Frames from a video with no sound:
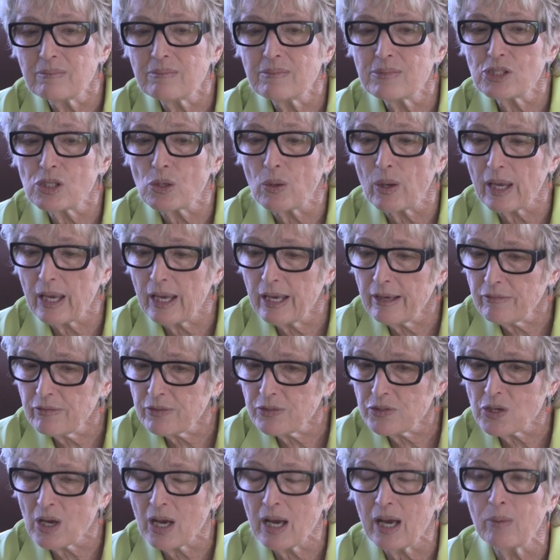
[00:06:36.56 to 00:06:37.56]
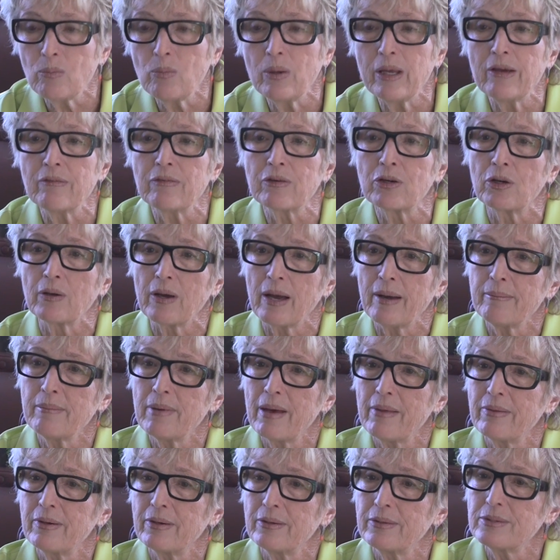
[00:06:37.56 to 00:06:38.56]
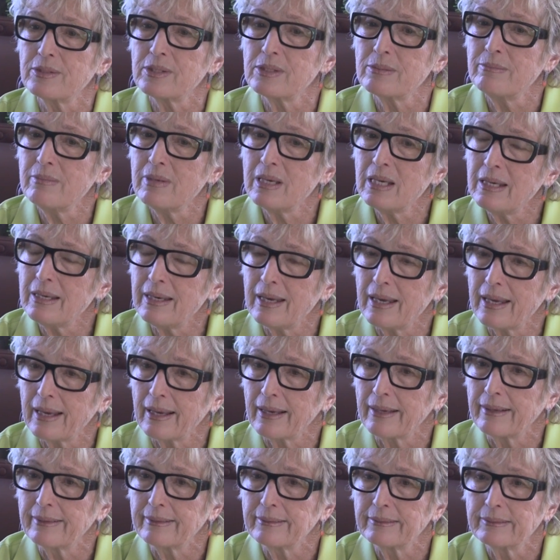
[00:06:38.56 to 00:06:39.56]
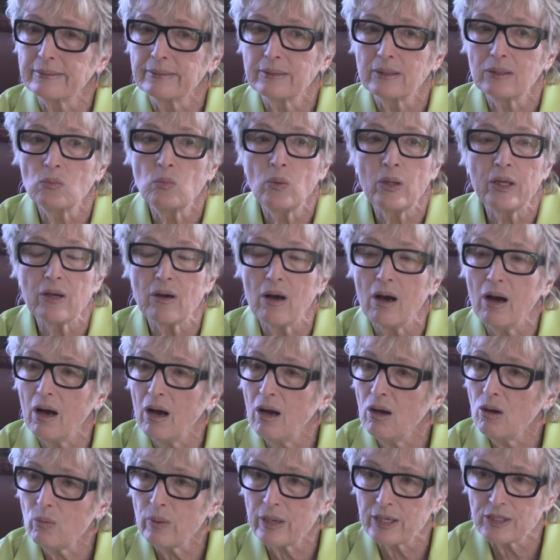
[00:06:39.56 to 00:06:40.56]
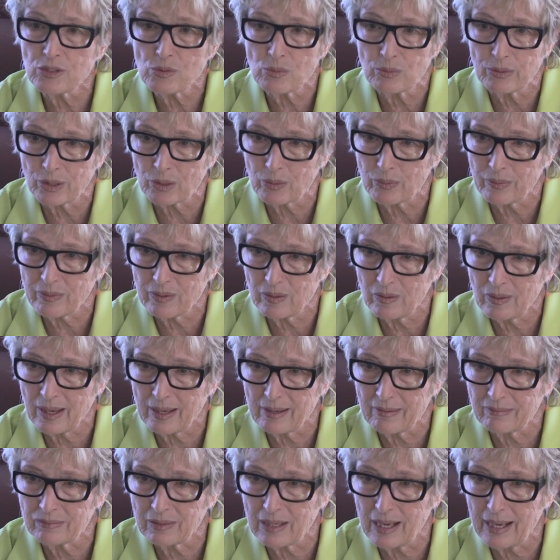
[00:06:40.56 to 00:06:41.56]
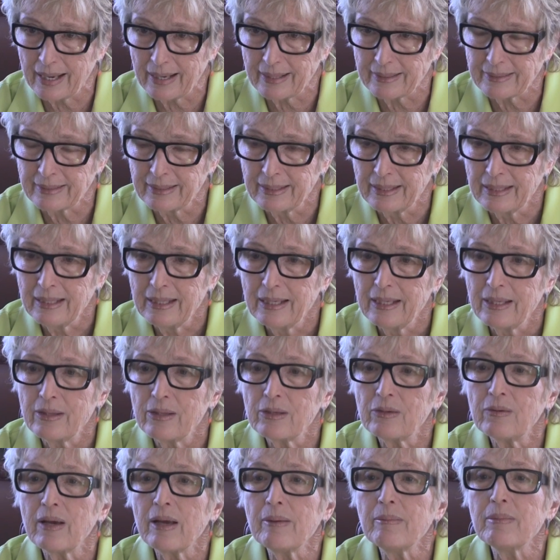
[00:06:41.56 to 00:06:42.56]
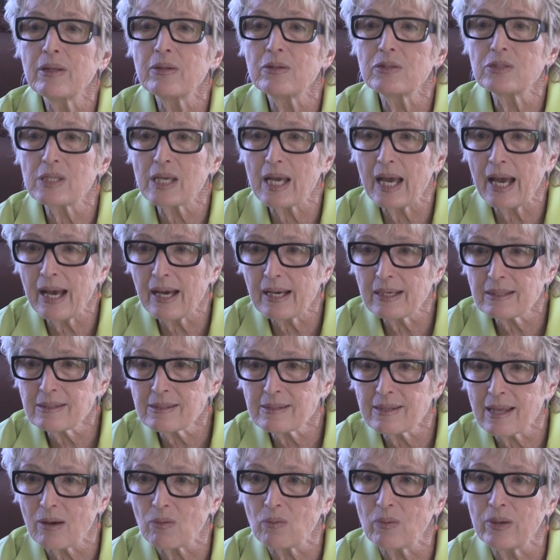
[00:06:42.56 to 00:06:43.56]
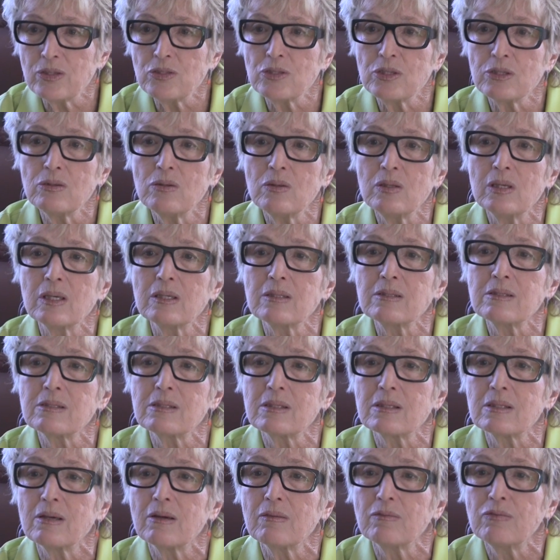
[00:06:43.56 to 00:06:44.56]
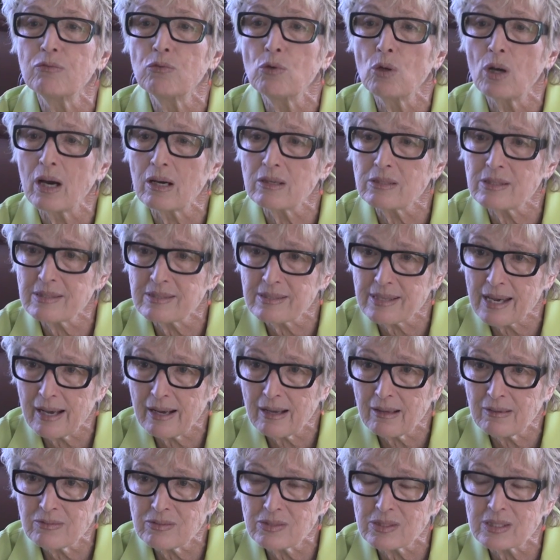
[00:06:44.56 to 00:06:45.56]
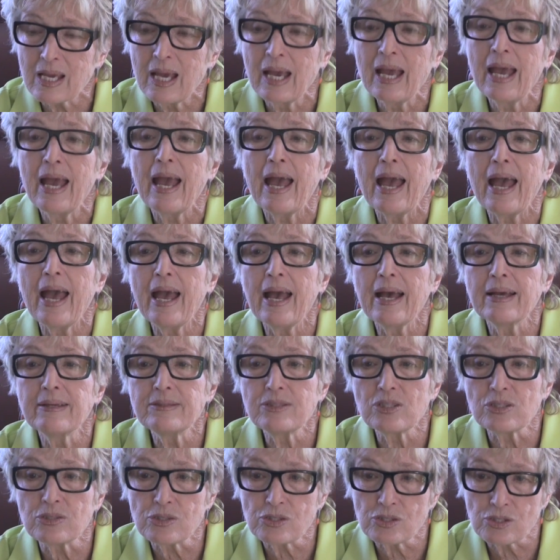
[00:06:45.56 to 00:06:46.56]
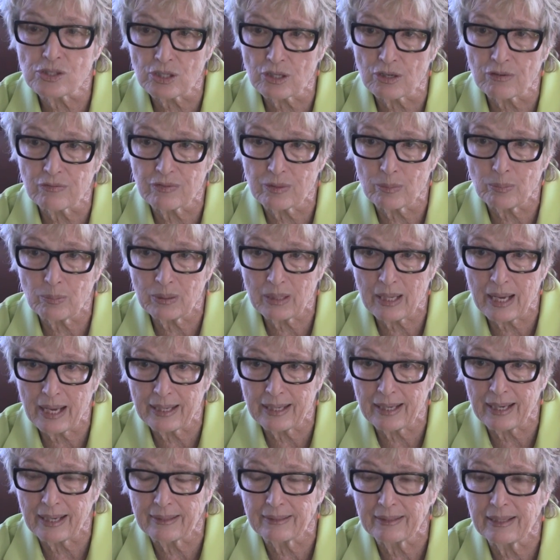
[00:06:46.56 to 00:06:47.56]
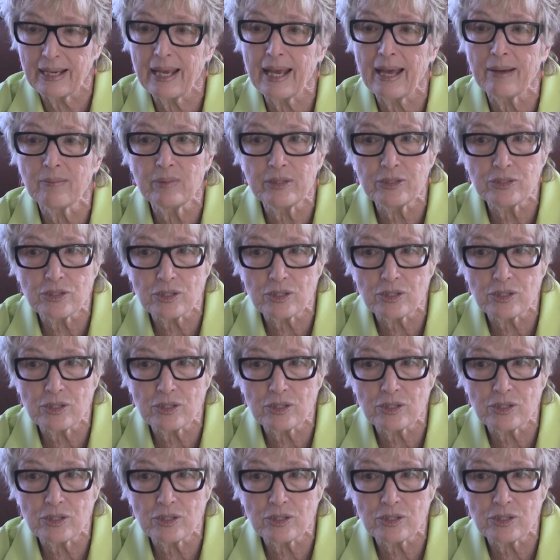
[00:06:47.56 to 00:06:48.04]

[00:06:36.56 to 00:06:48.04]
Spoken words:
So every time we have a grandmother's meeting, we always work with the net of light. The grandmothers ask that we do this for ourselves and to serve the planet. And we